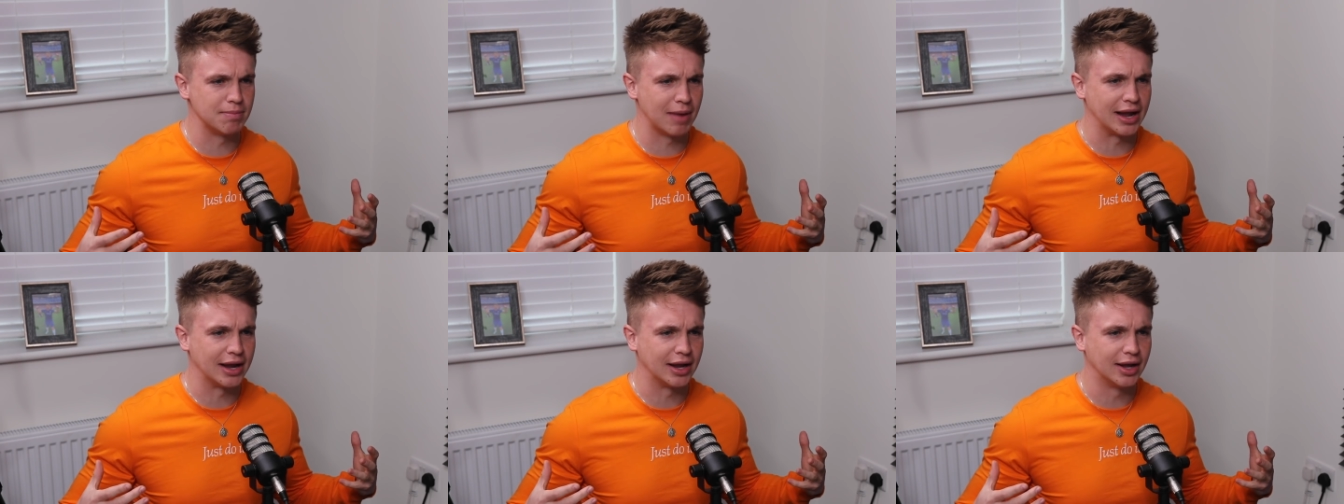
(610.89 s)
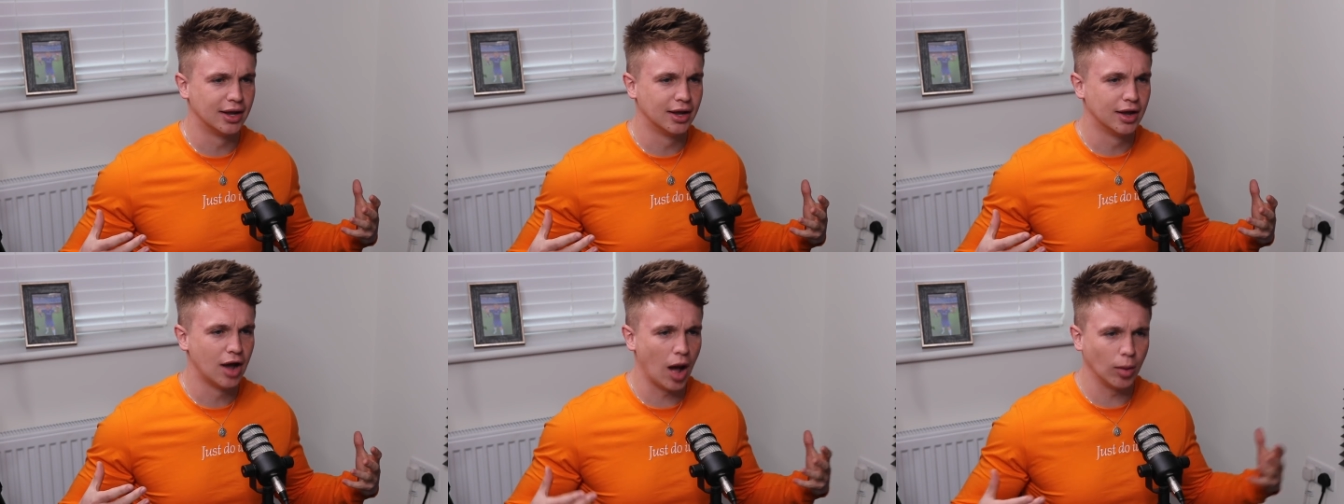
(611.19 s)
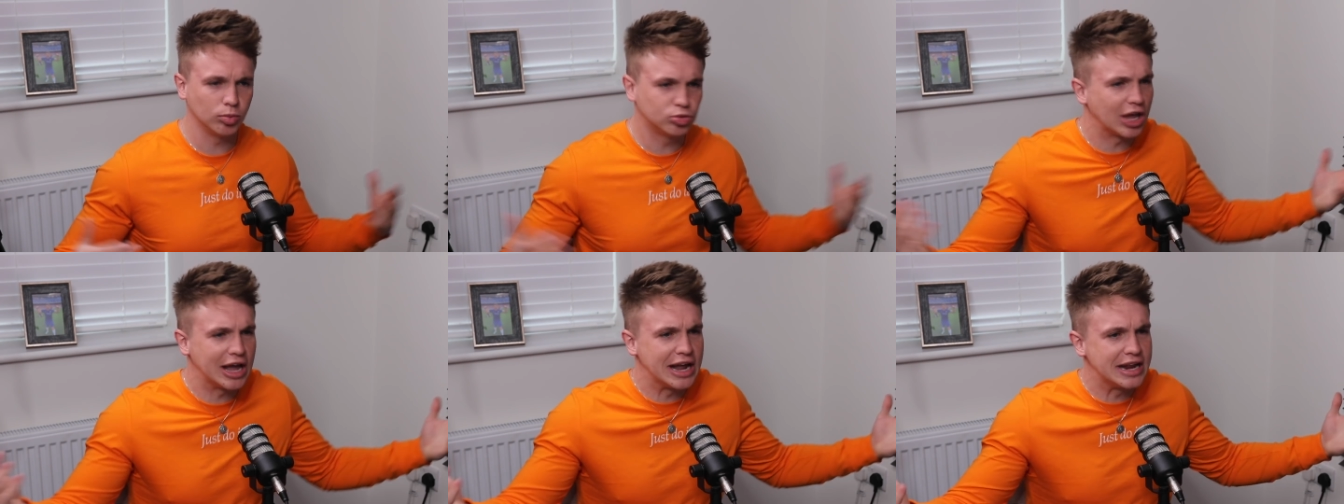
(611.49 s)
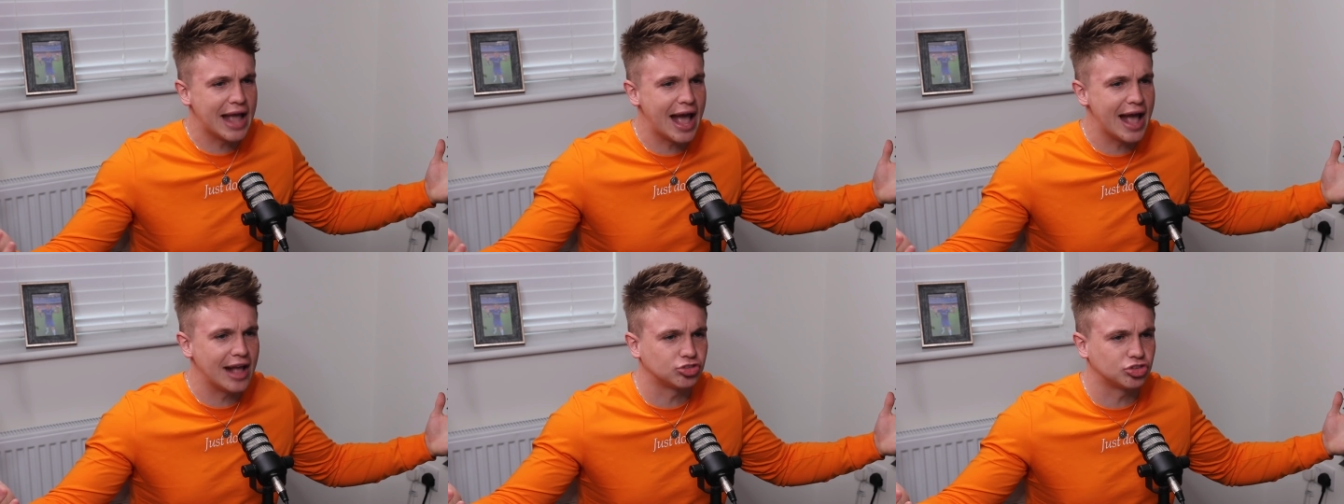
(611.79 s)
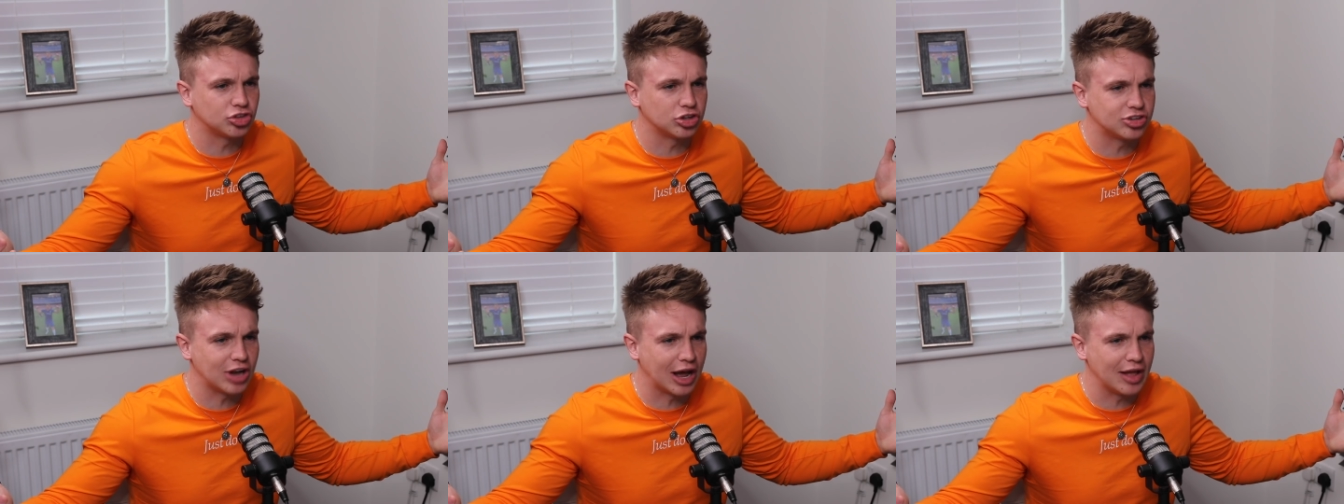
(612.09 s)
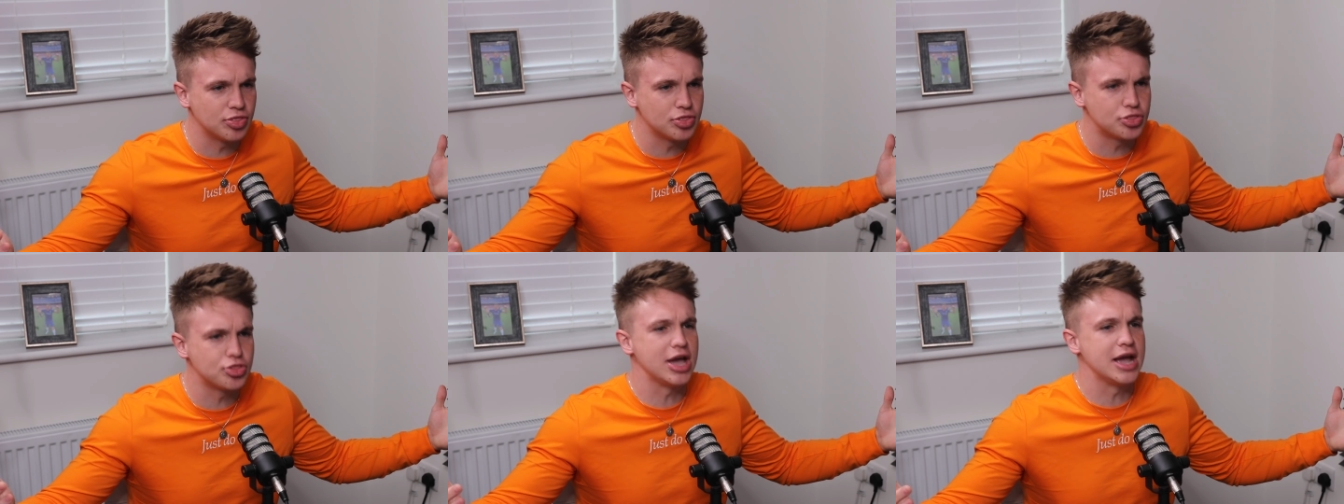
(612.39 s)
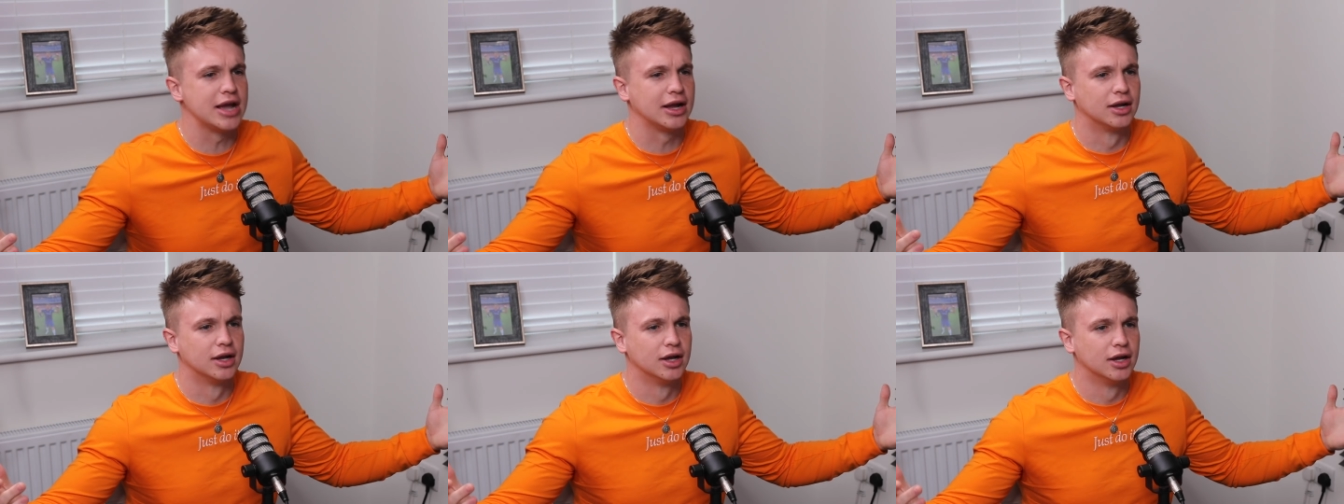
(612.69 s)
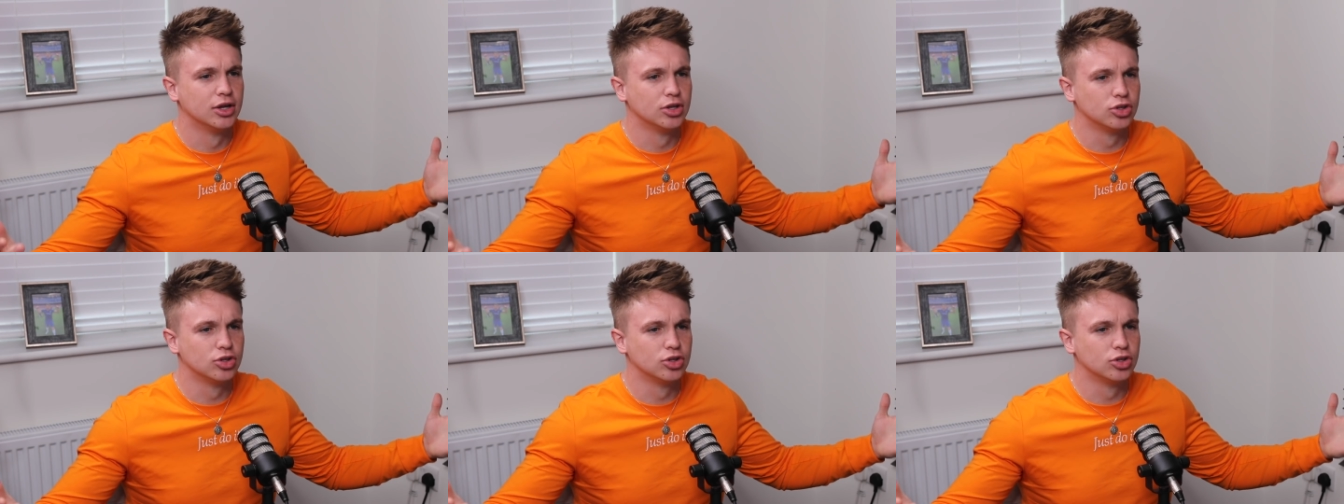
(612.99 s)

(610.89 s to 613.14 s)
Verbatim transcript: mate. I'm saying, yeah, it's the done thing.